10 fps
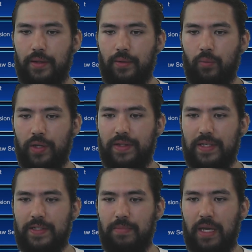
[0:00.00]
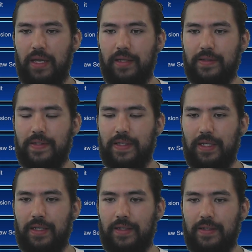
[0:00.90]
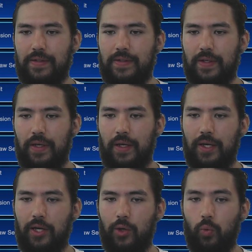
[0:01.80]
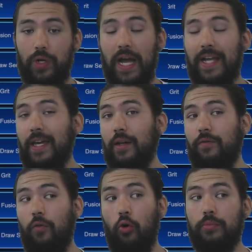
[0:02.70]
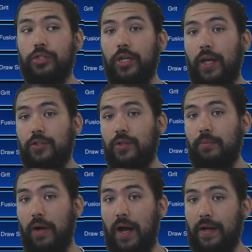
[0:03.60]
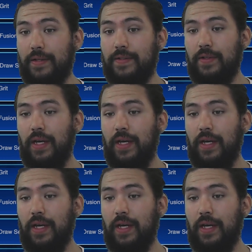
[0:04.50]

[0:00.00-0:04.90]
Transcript: what this means is we're not getting Form Change in a box,